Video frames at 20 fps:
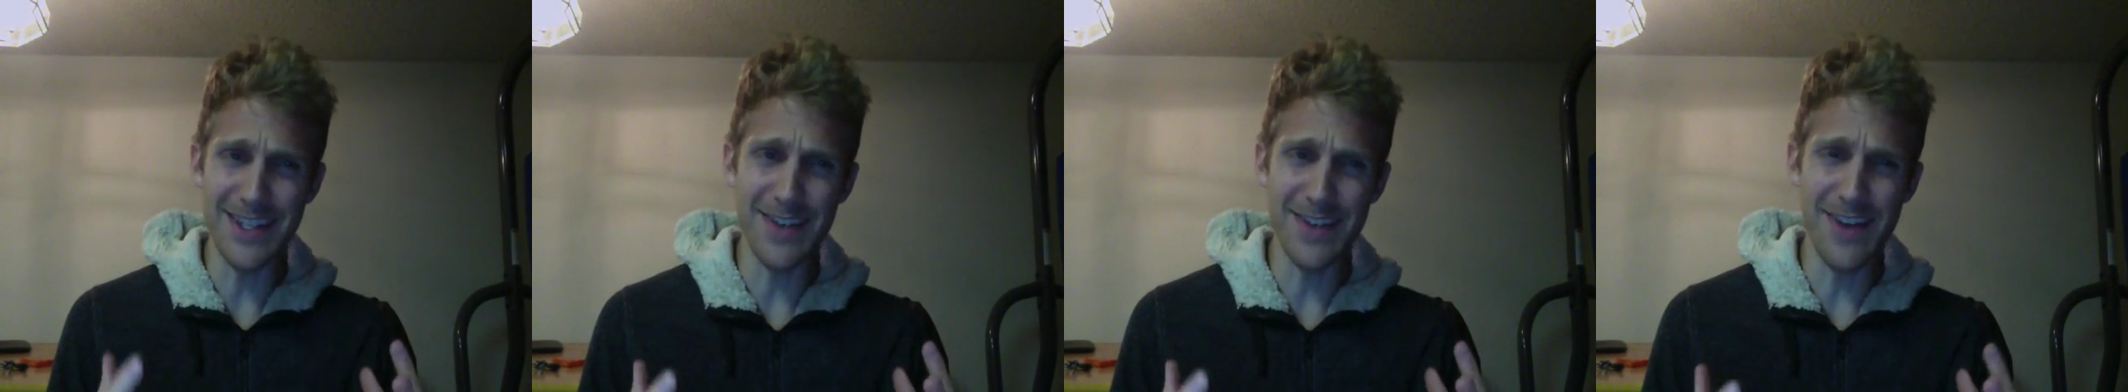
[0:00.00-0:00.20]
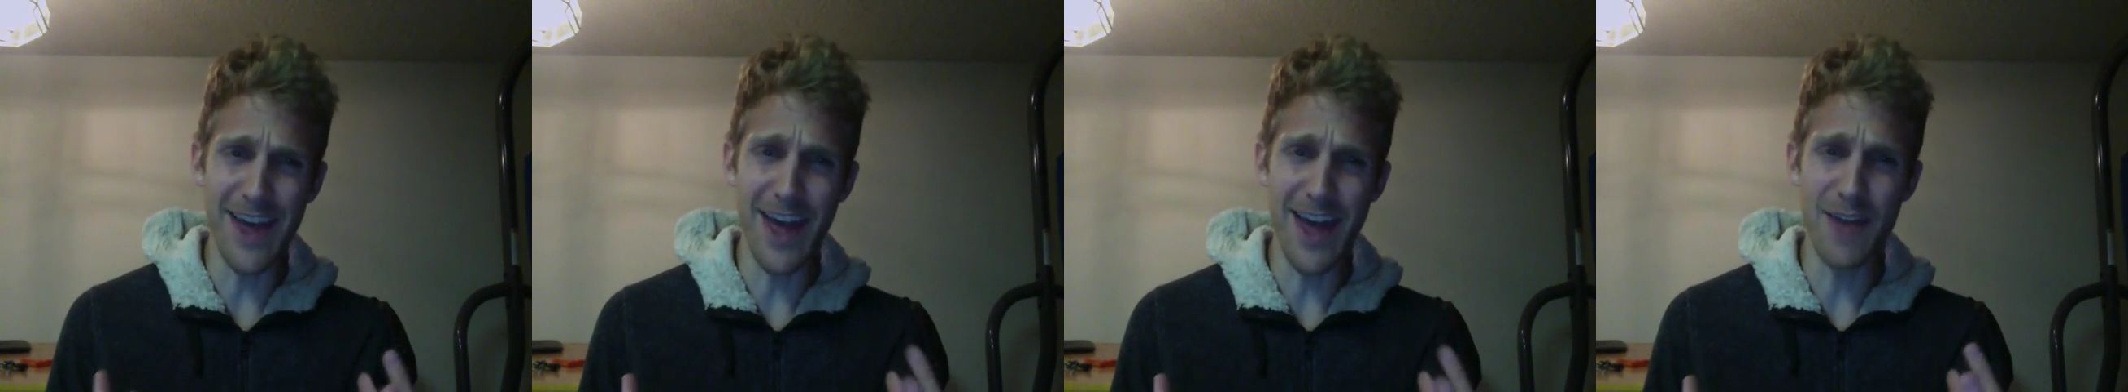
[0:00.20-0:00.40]

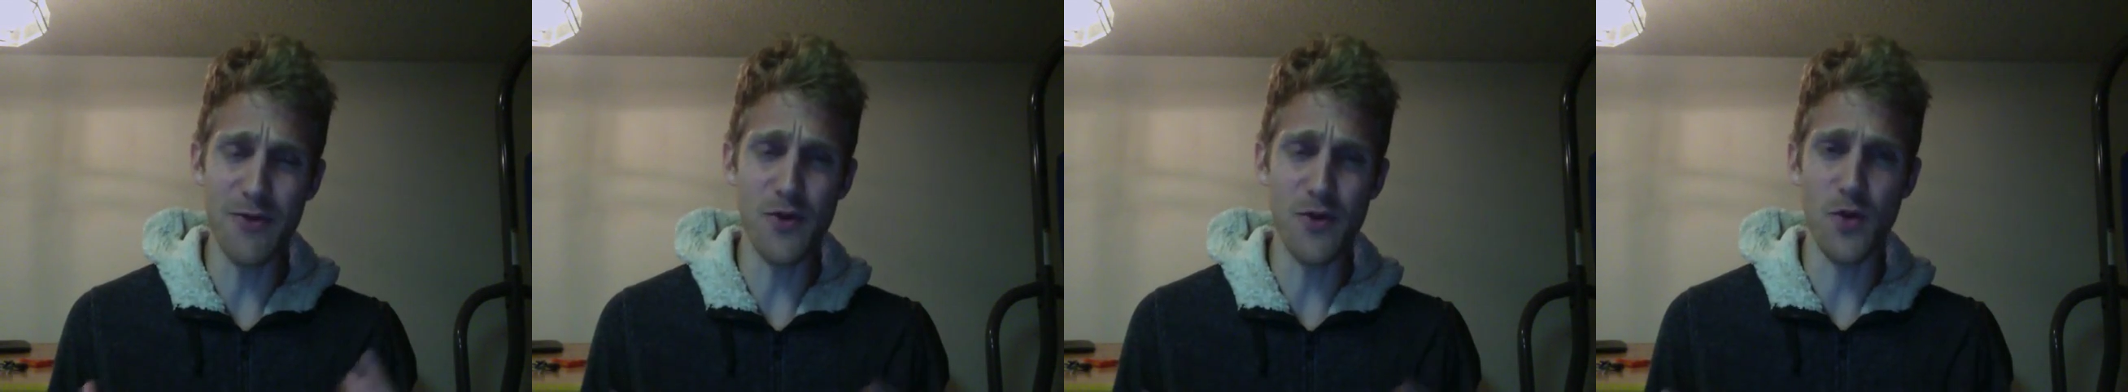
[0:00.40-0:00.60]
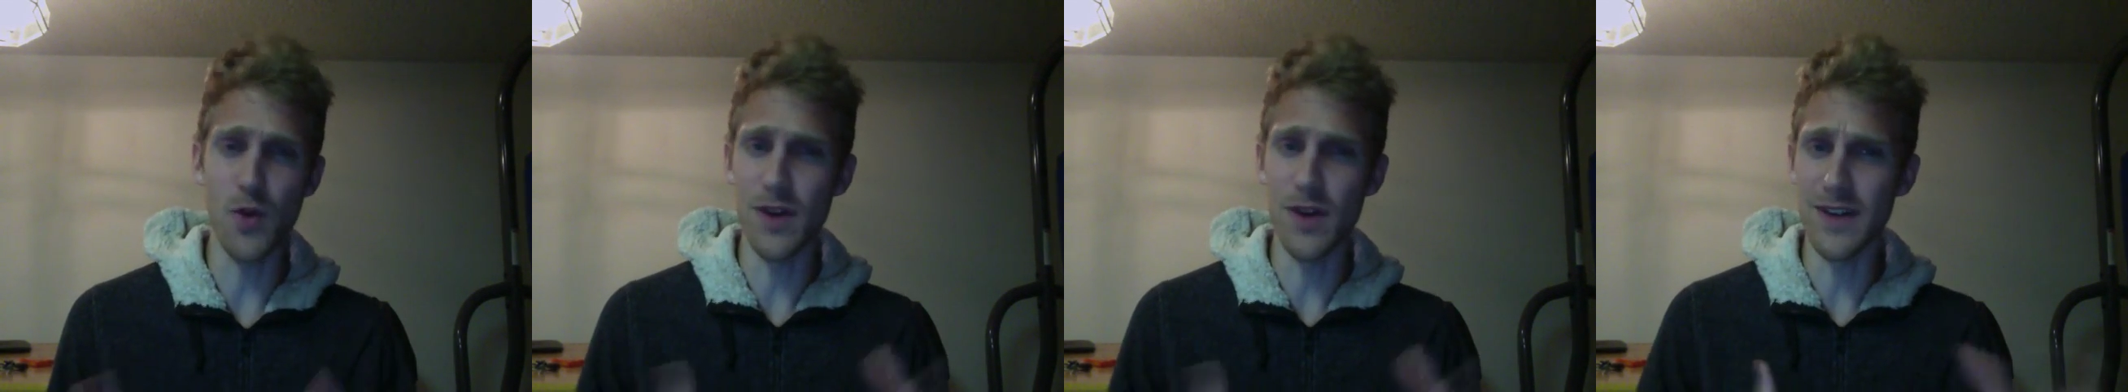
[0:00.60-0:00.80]
I've had
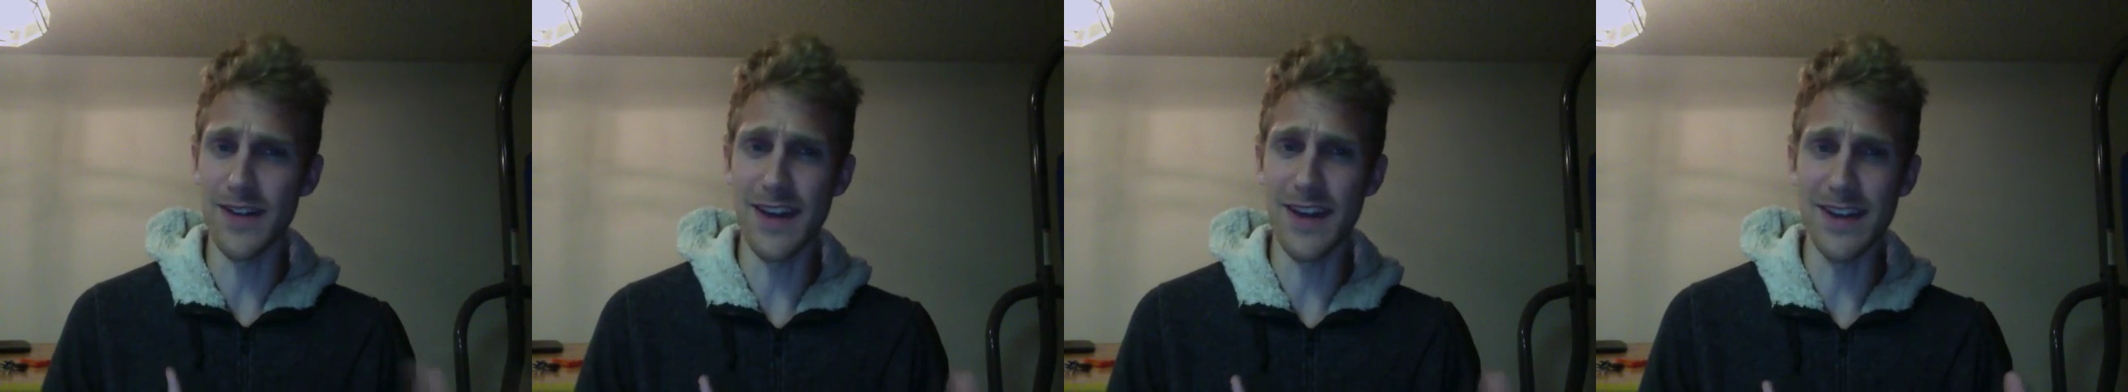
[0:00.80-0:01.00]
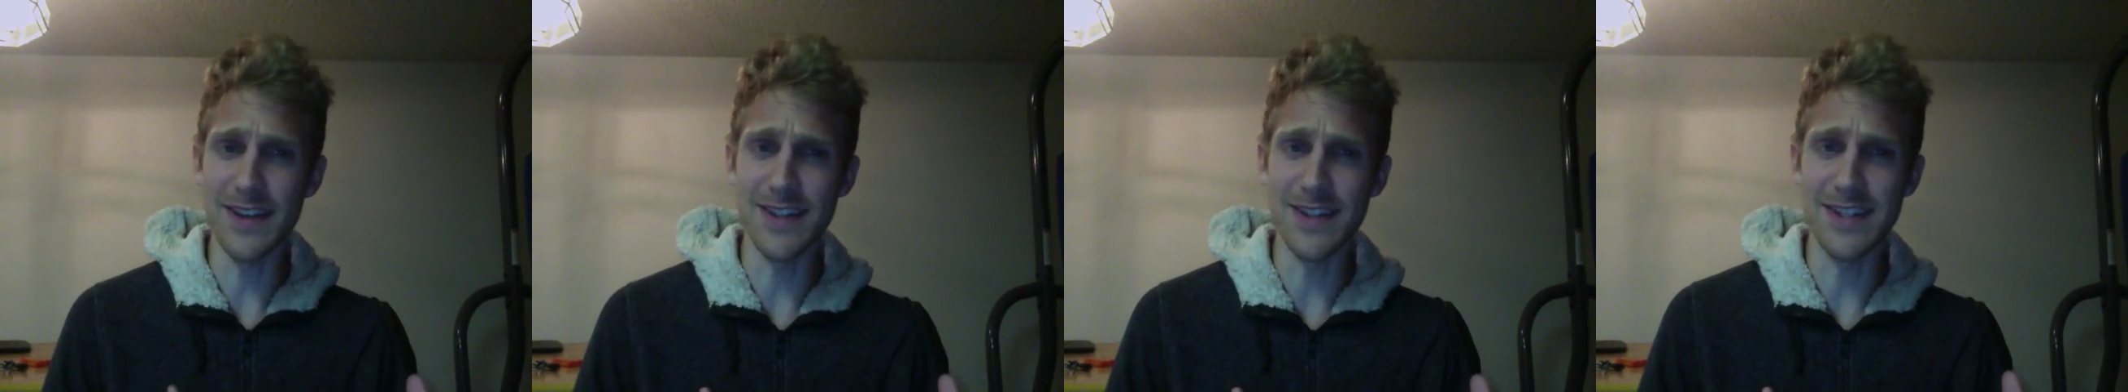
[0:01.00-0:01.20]
for where to
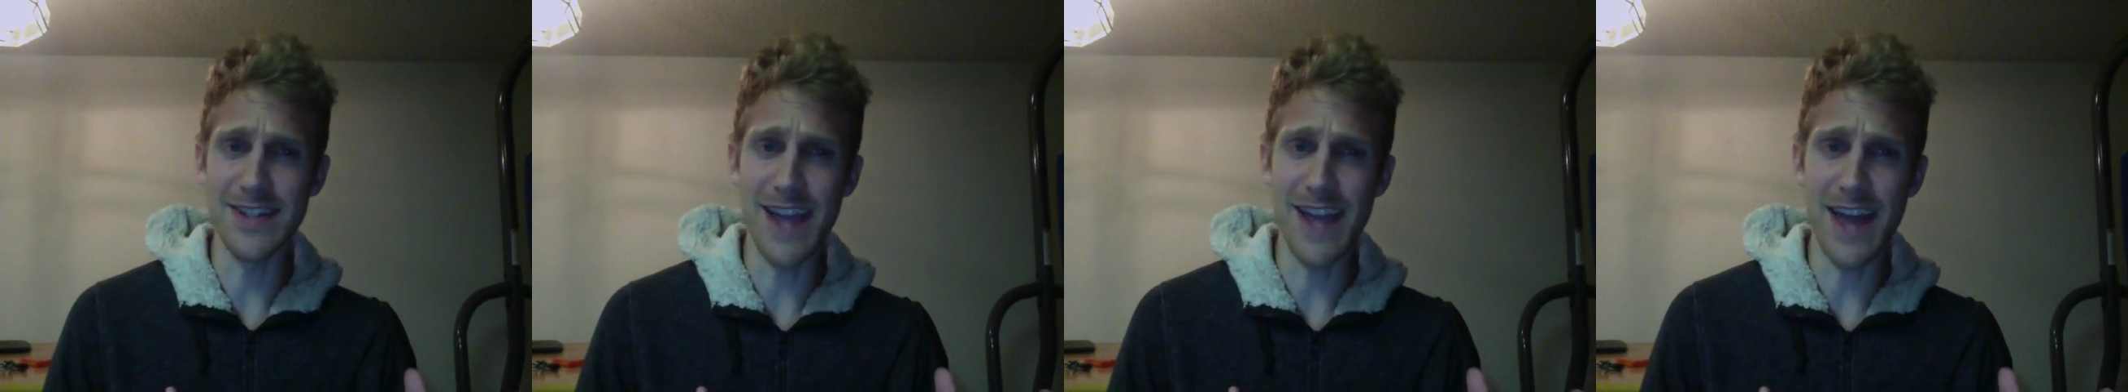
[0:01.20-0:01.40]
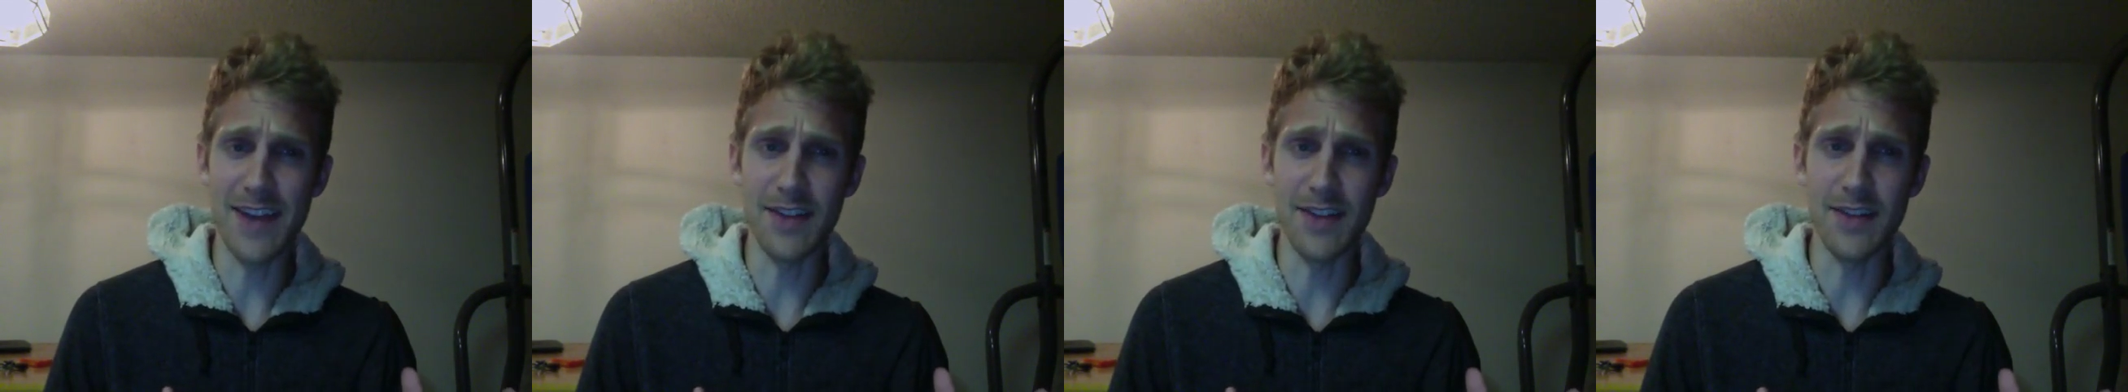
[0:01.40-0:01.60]
take this
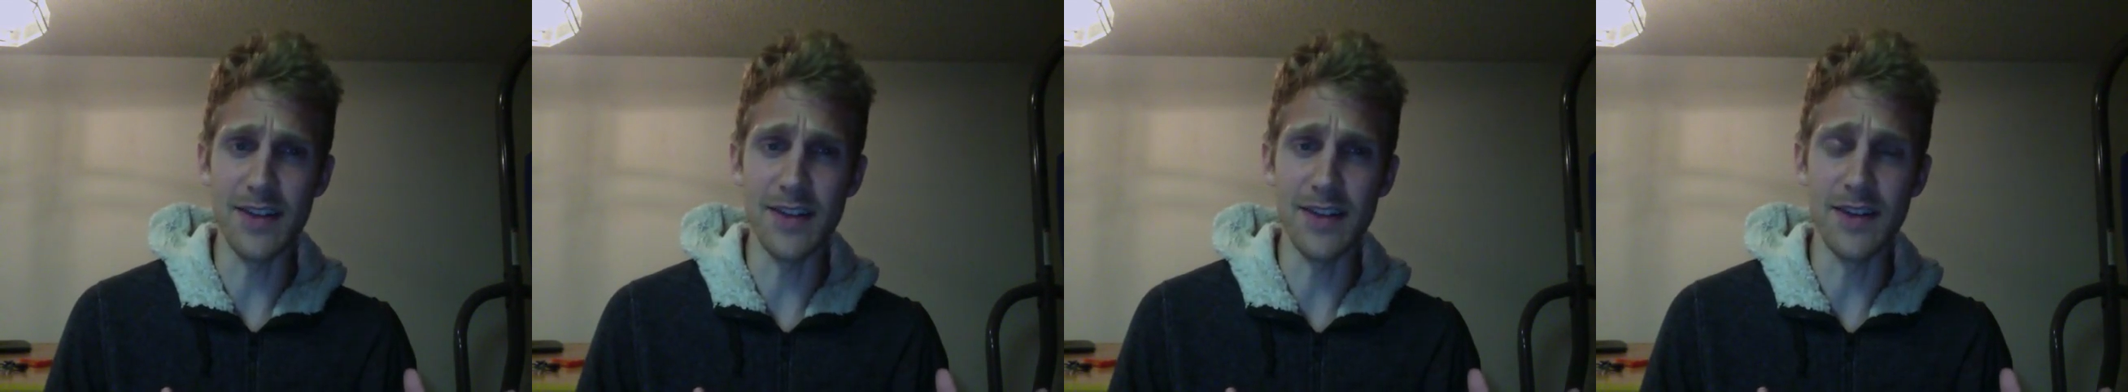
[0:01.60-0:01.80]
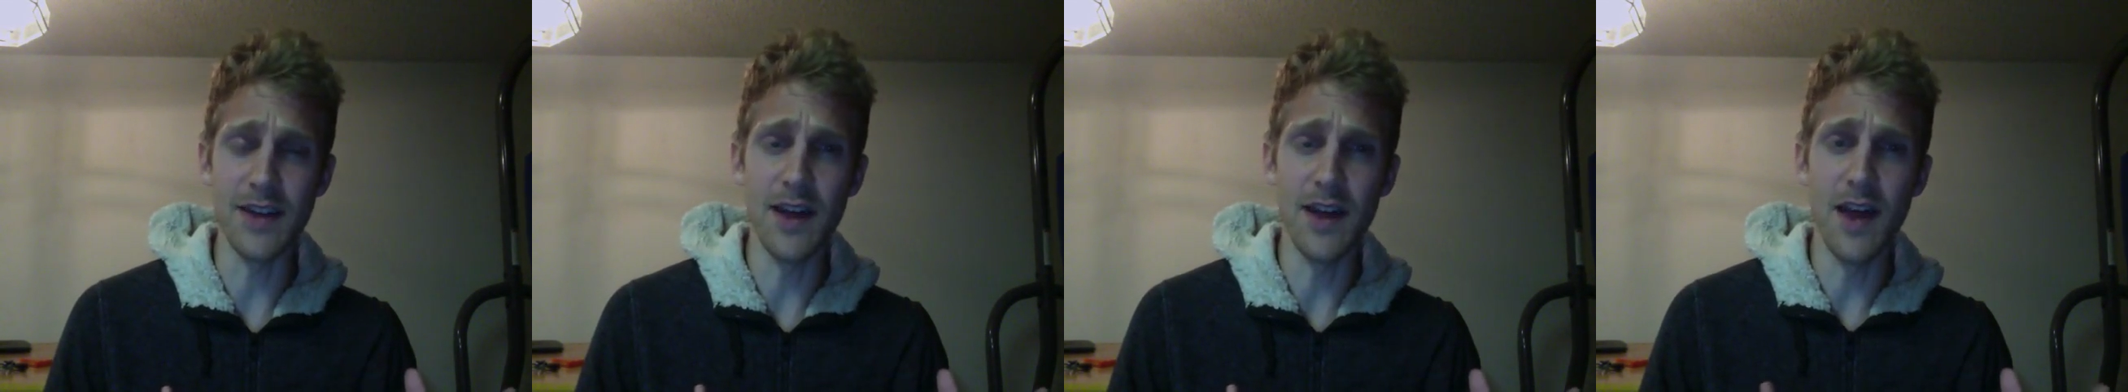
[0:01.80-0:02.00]
channel and